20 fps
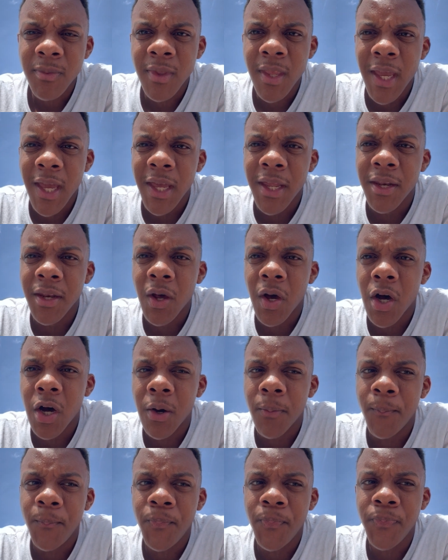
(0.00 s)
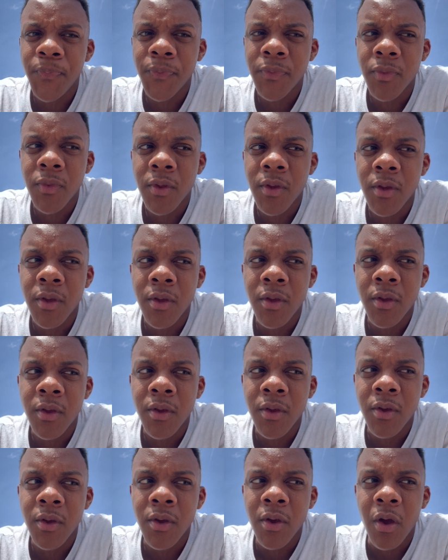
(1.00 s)
And
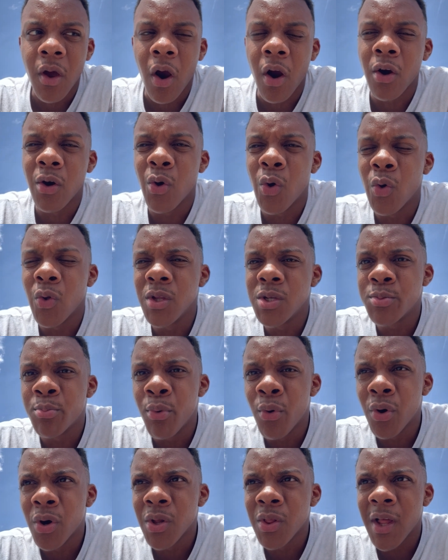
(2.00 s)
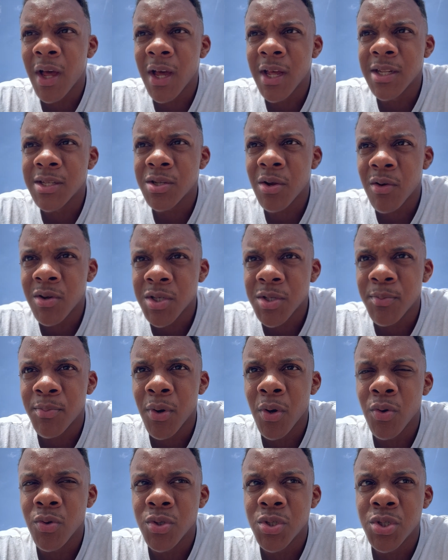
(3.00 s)
our goal as borderlines are
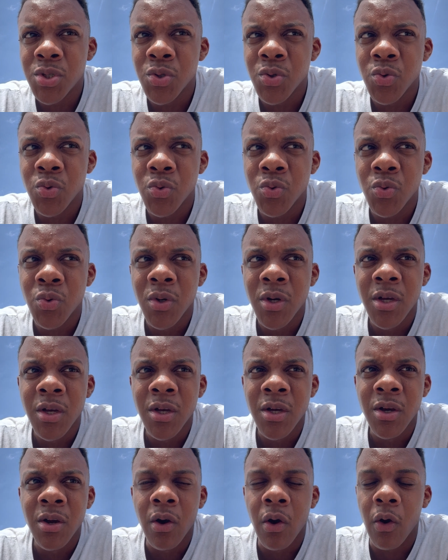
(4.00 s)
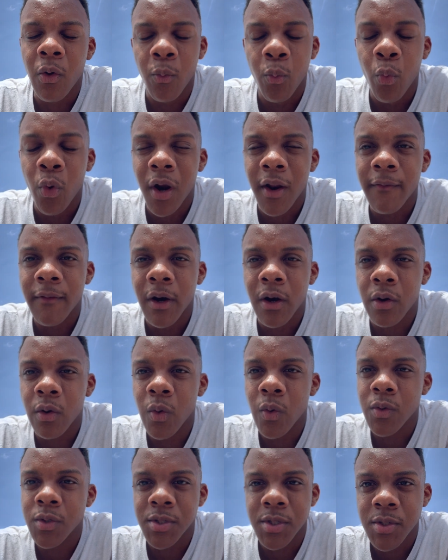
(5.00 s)
supposed to, or one of our
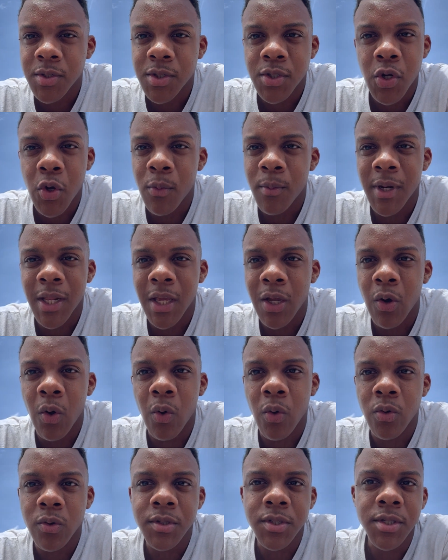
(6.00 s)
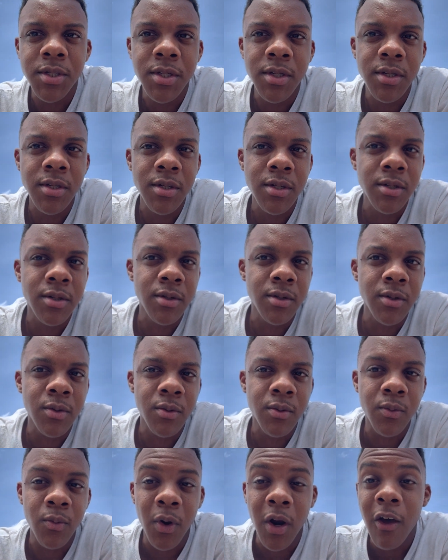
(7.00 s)
goals, there's so many goals.
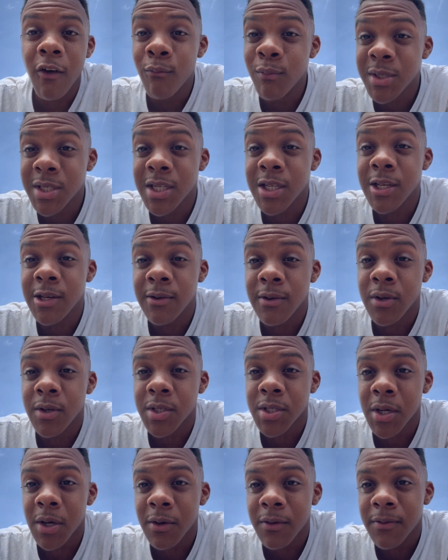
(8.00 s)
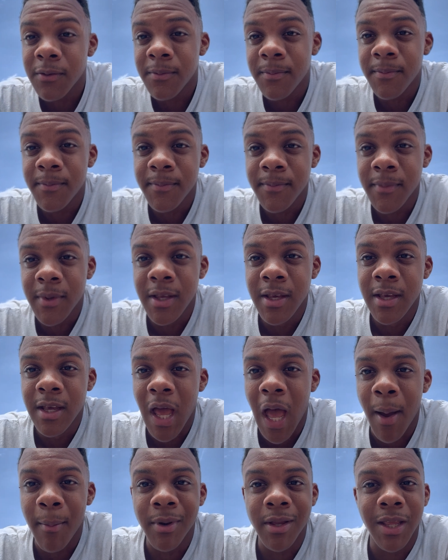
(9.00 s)
One of them is to heal yourself.
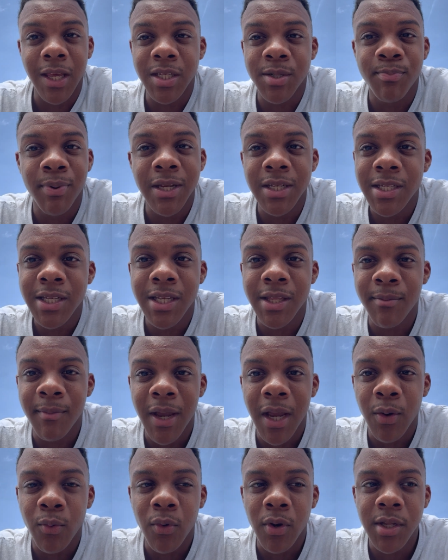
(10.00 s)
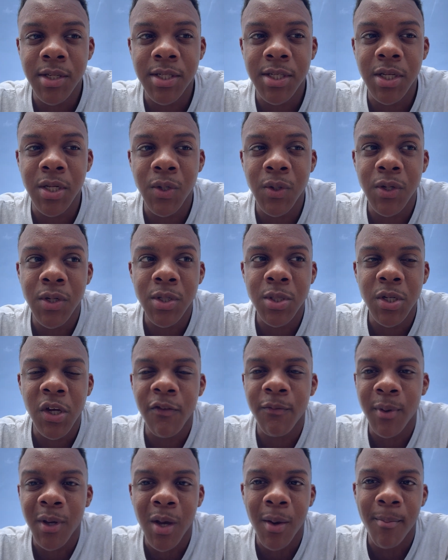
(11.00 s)
I mean, that's basically the main one, is to heal yourself,
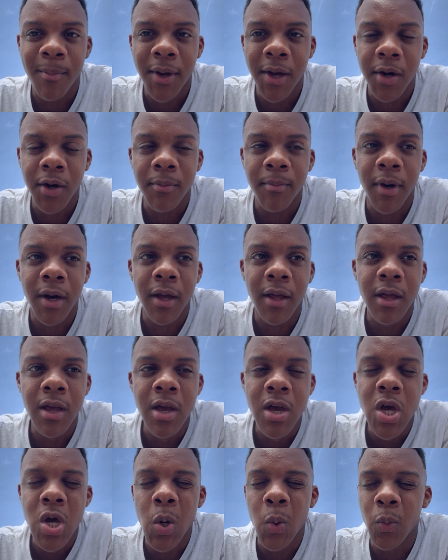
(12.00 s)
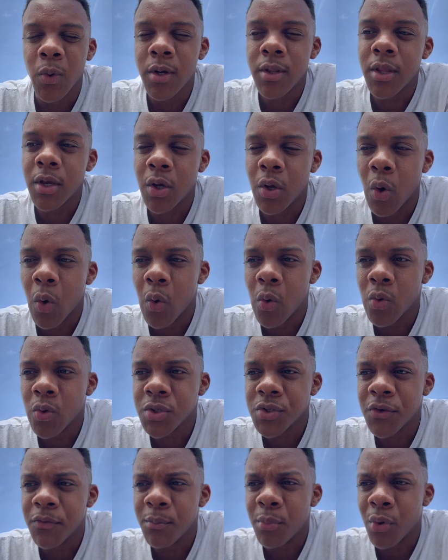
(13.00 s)
become better. But one of the
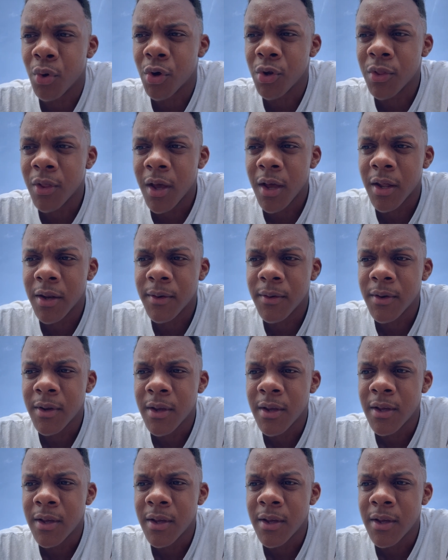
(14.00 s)
goals of borderline